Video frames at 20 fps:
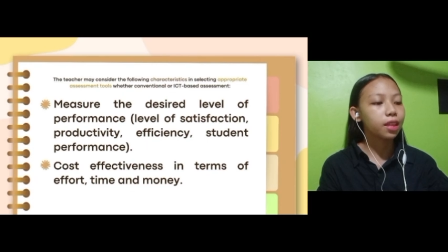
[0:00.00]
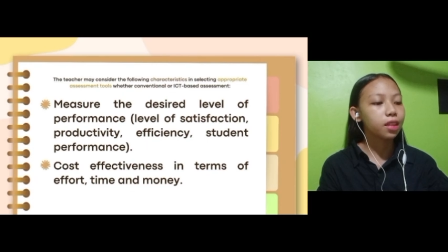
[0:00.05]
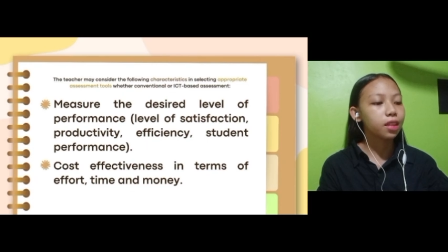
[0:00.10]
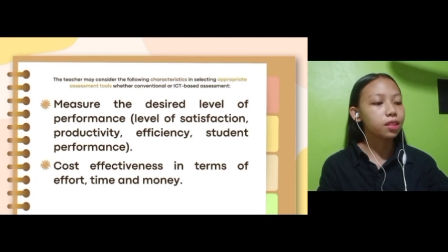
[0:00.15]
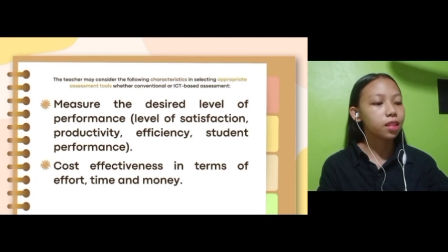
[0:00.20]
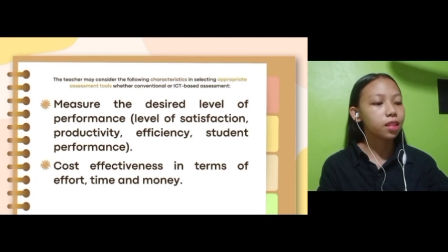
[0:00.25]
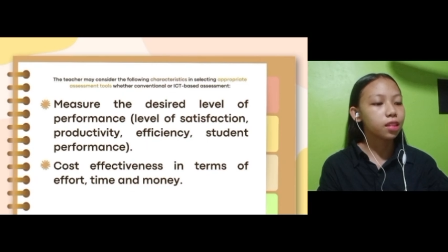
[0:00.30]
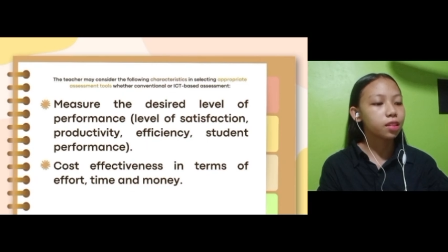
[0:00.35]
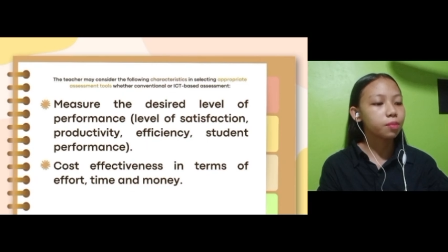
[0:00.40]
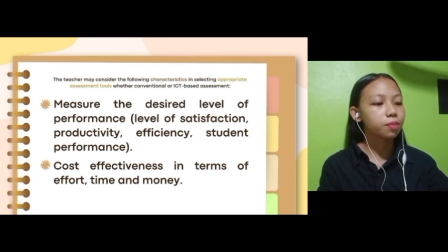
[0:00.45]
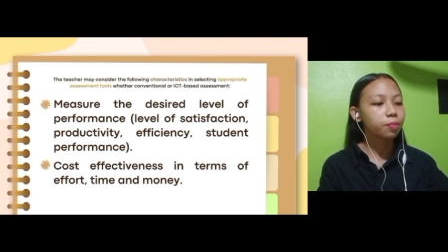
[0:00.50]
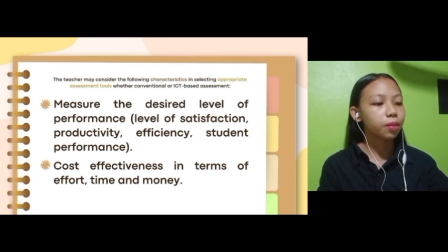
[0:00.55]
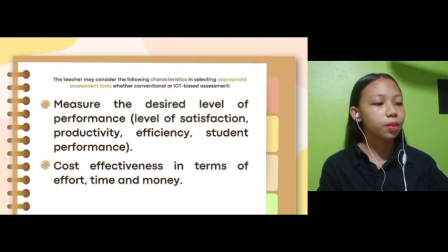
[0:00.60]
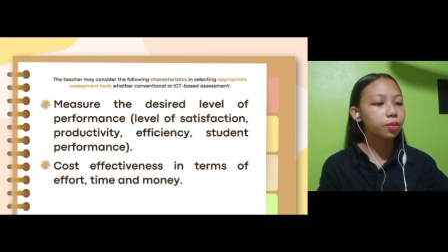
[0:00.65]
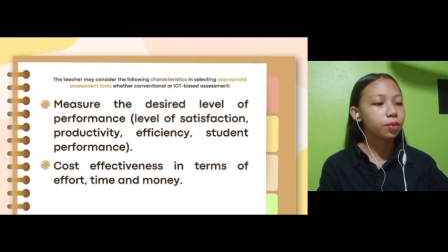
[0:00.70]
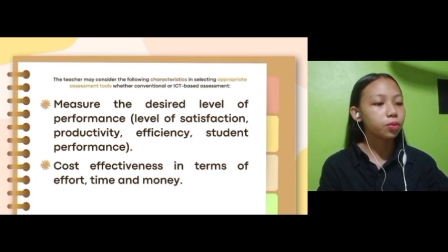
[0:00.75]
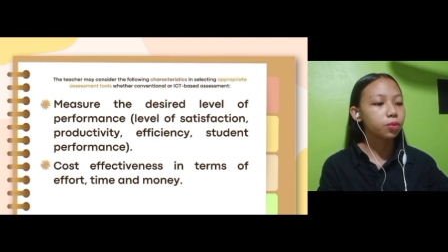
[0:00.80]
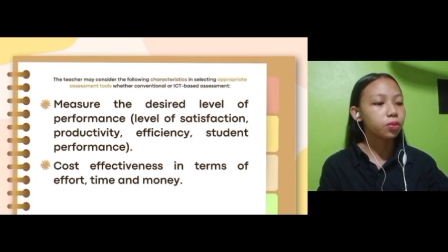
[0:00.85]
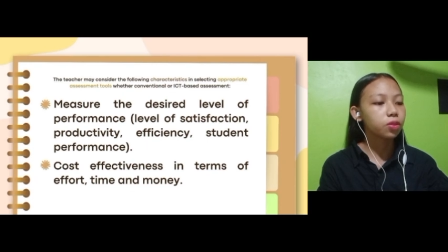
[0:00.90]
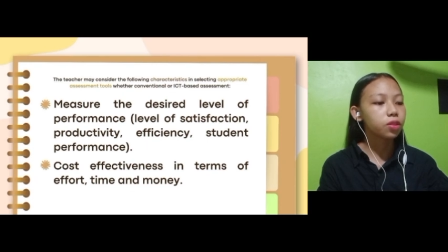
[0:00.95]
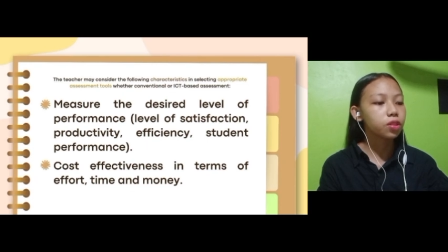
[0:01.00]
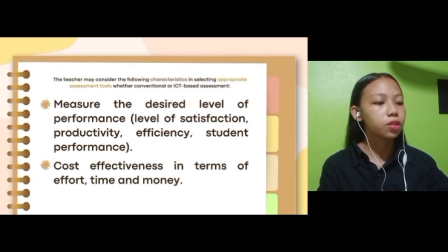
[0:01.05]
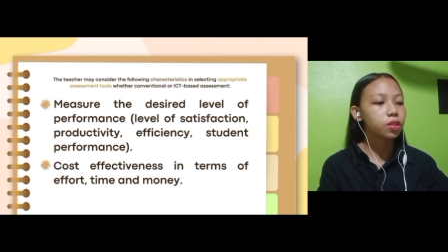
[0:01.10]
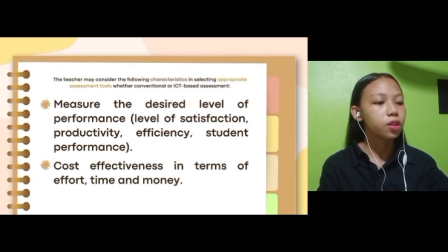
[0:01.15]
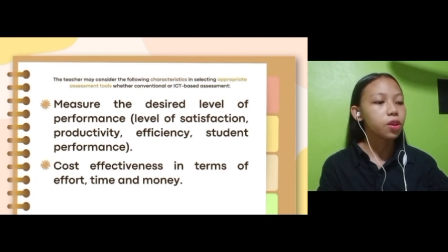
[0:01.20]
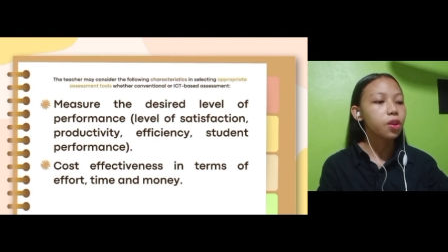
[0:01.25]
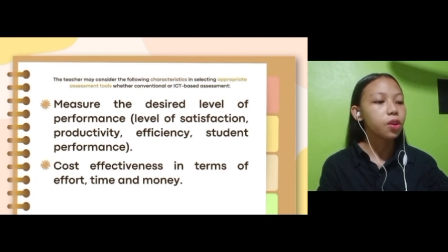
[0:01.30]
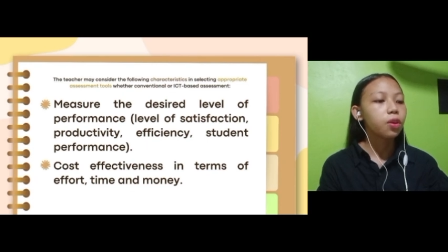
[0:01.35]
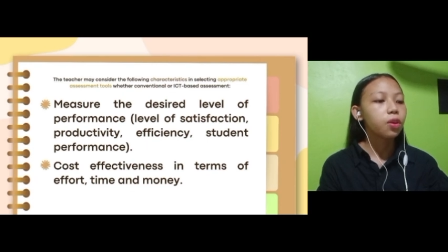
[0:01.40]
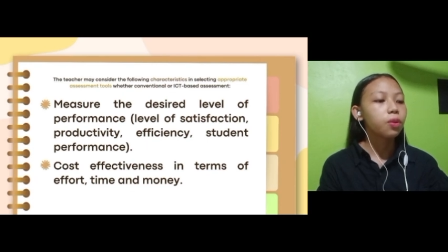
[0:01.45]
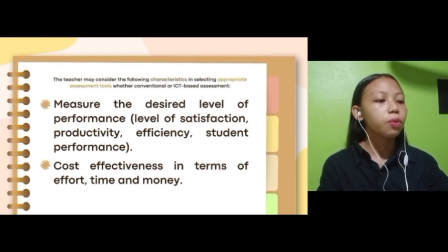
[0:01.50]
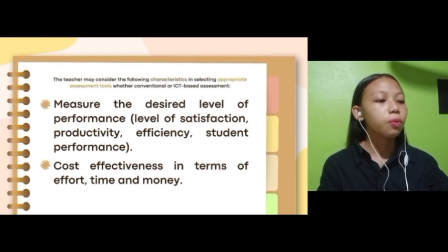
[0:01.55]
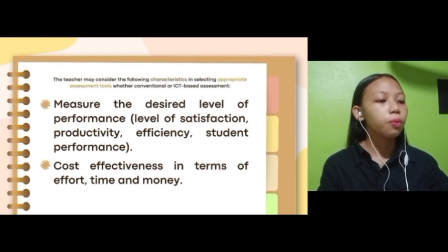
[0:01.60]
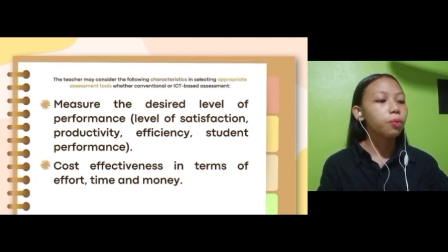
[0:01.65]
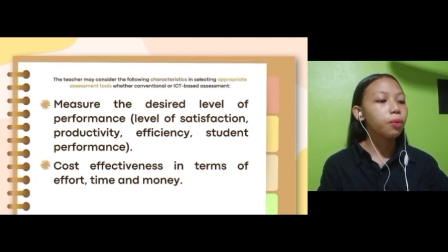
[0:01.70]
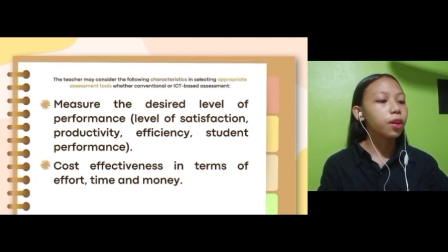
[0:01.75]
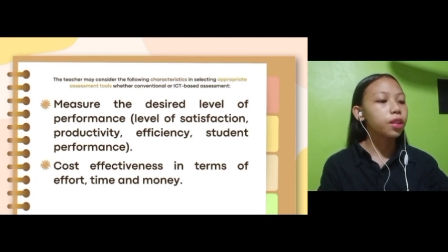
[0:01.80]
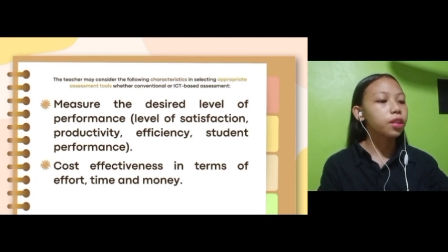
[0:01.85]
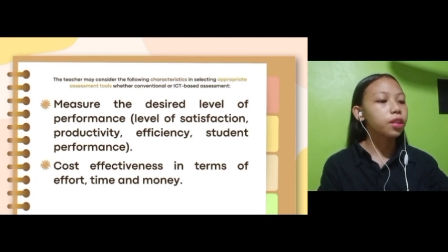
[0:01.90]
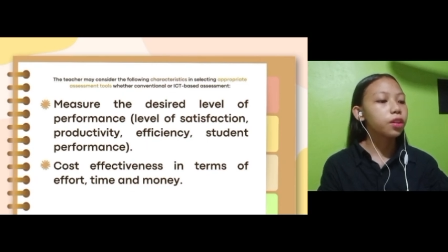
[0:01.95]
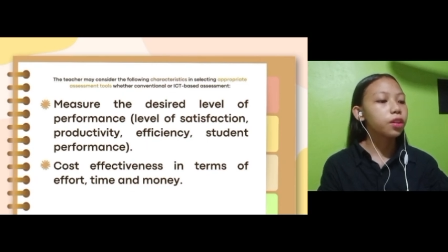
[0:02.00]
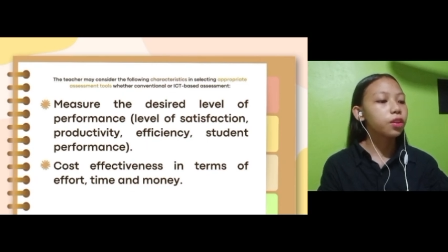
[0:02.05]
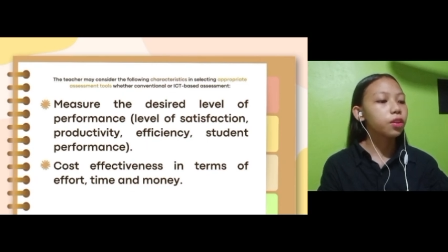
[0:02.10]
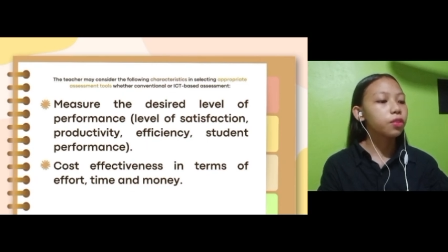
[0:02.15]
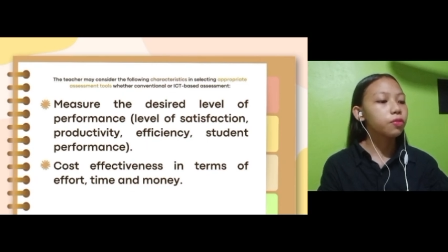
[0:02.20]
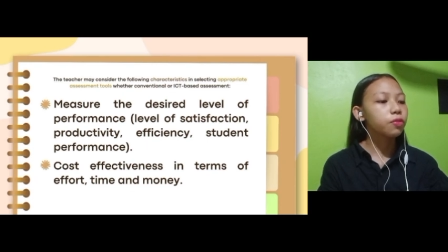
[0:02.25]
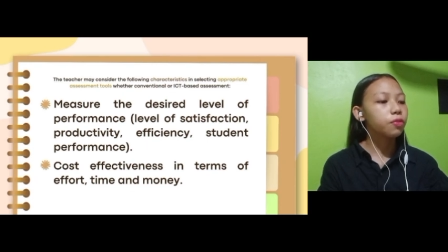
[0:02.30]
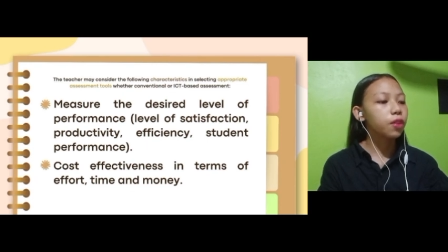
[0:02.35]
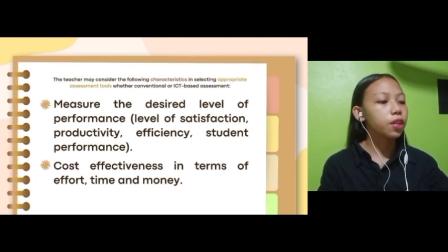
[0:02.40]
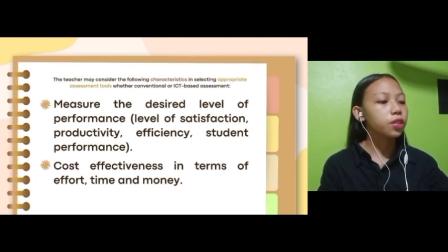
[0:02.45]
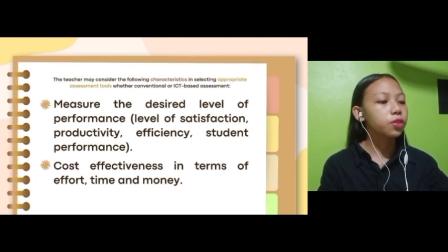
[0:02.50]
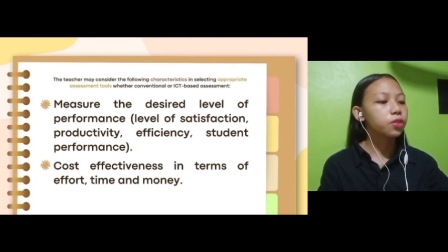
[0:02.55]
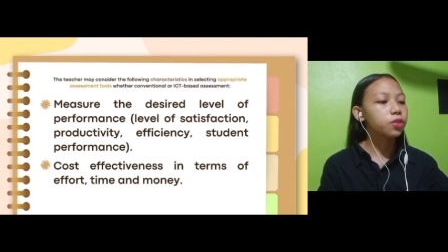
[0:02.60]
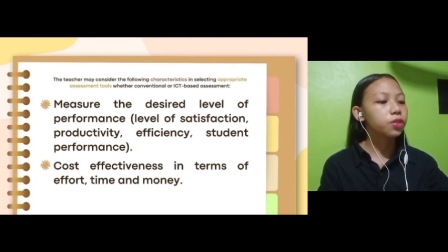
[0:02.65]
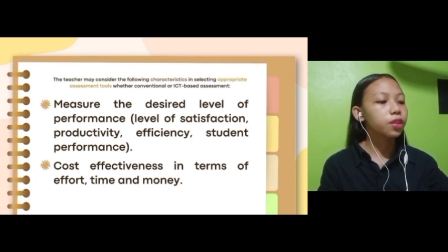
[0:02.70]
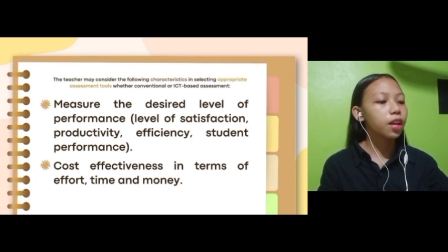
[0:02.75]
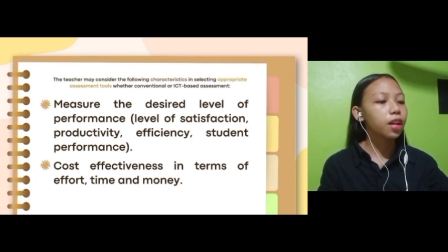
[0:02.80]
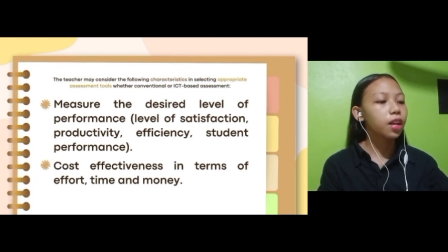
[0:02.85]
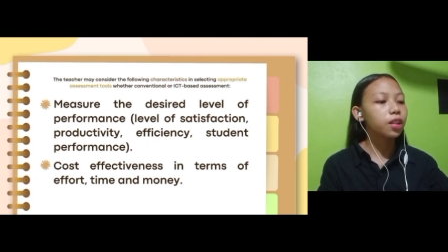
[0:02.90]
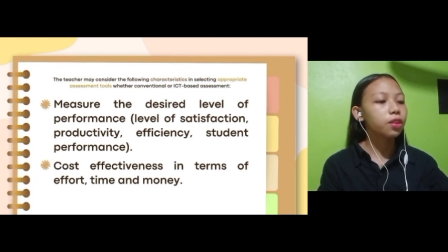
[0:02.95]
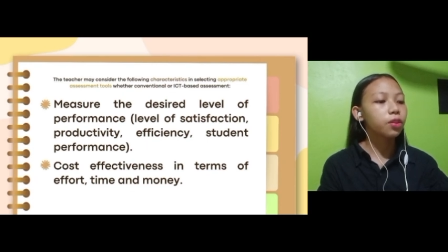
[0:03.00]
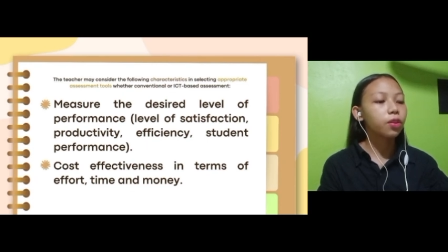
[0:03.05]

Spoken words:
assessment tools, whether conventional